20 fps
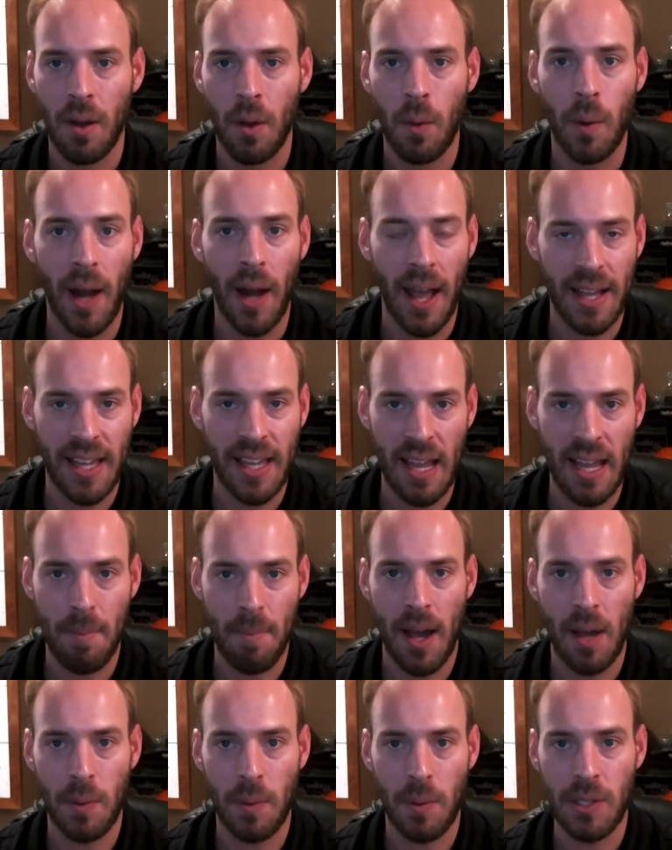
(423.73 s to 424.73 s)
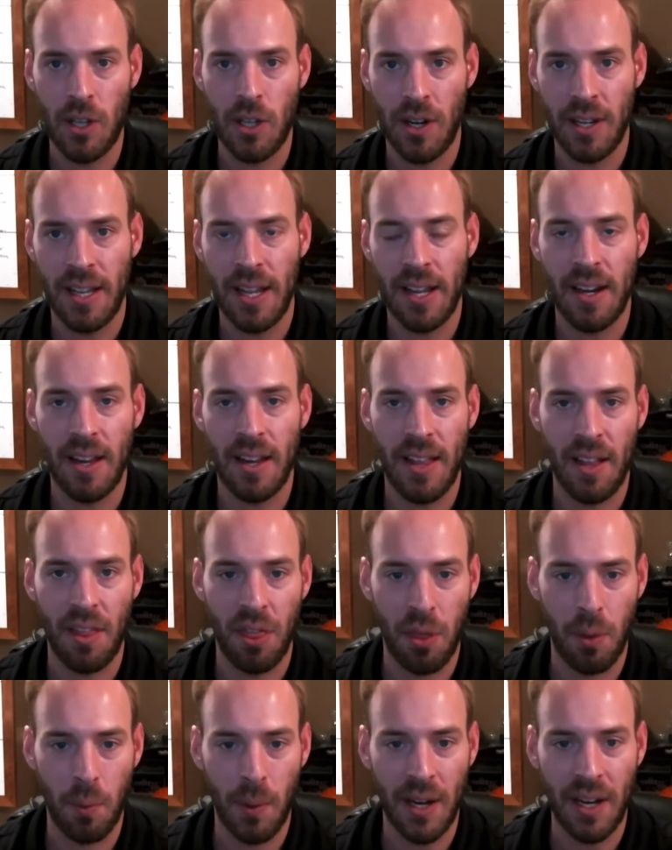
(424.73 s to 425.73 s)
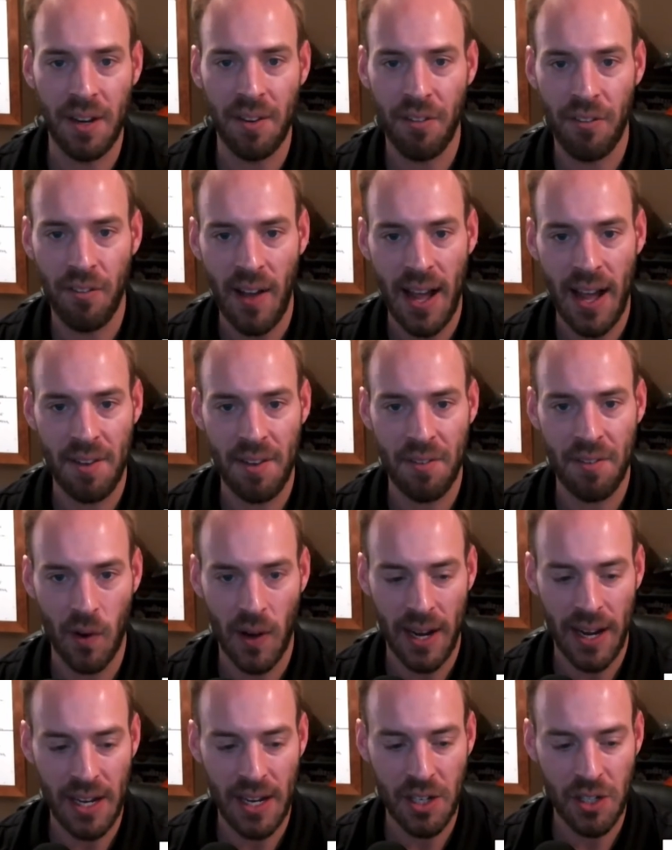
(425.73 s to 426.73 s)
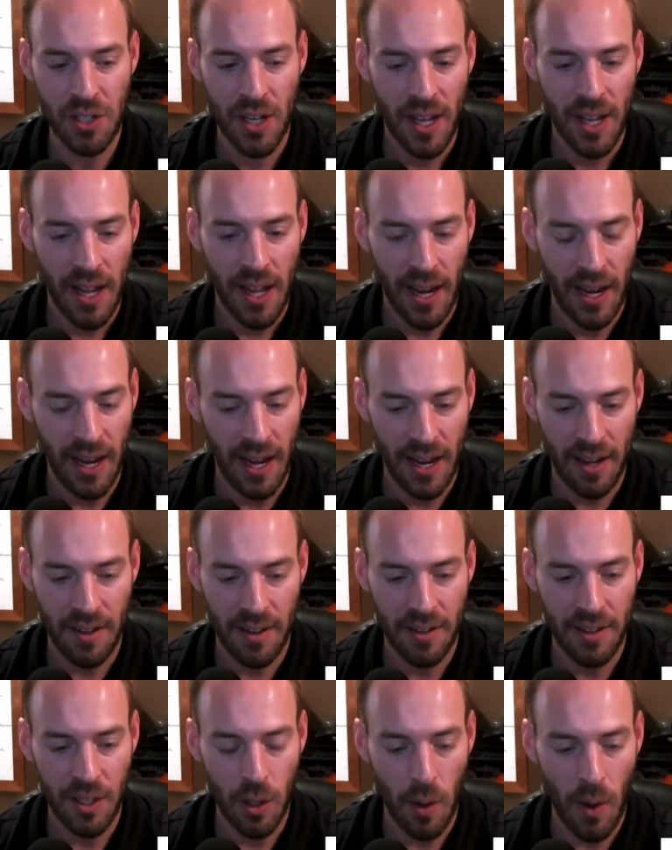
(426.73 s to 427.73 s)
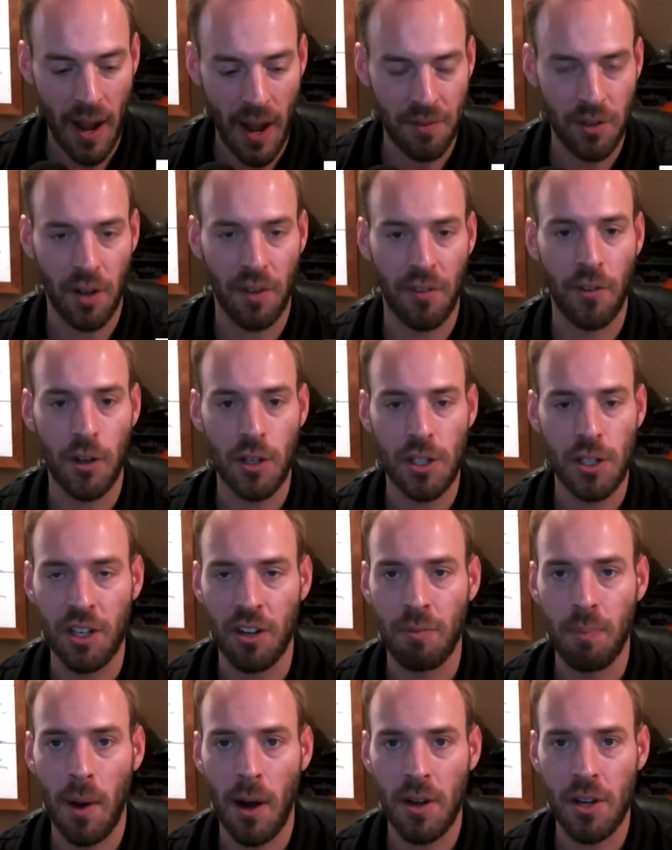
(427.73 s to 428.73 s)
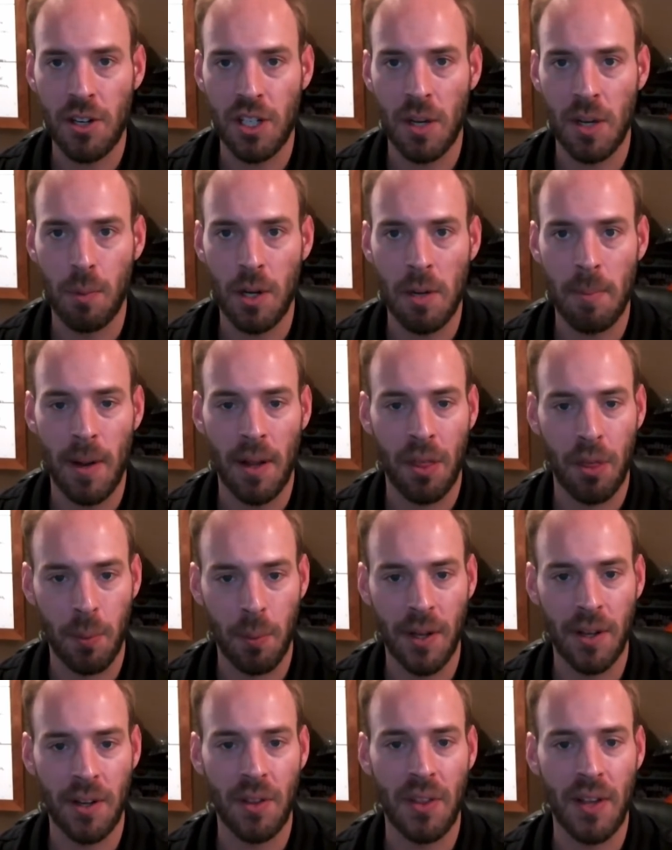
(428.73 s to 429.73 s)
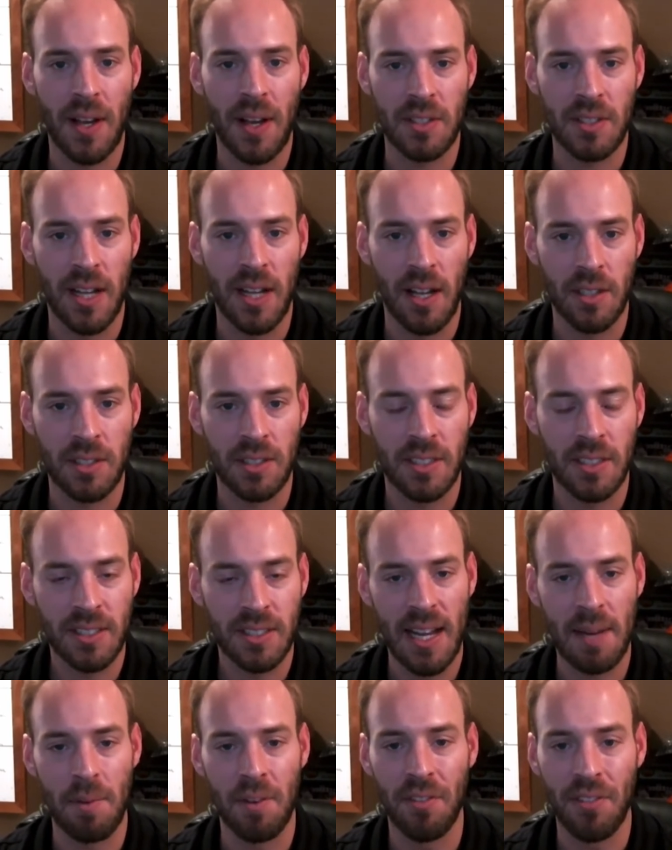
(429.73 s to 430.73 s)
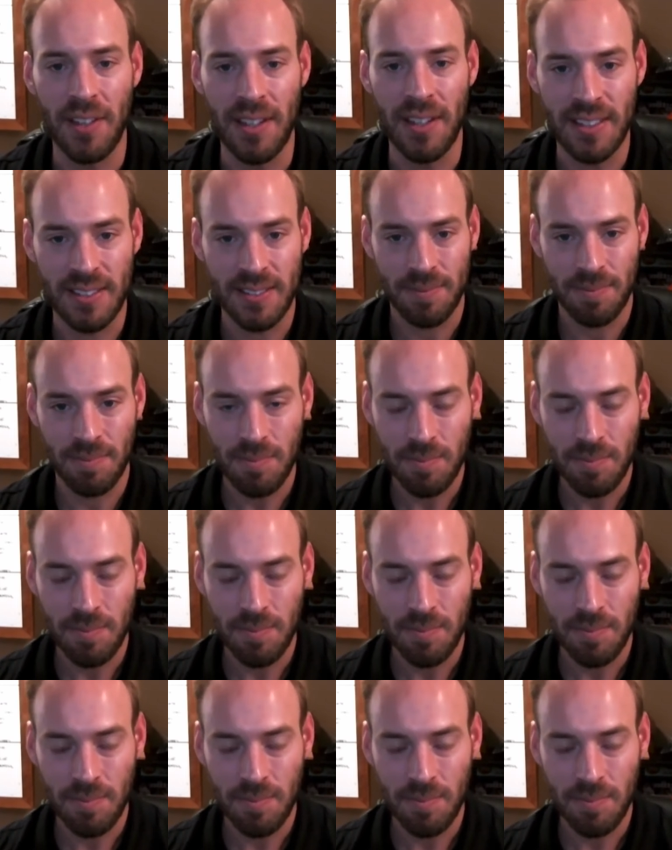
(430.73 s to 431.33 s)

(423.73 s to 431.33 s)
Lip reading: When I came on, we started getting to that 3 to 5 range. And, after our first year of partnership, we had about $300,000 in assignment fees.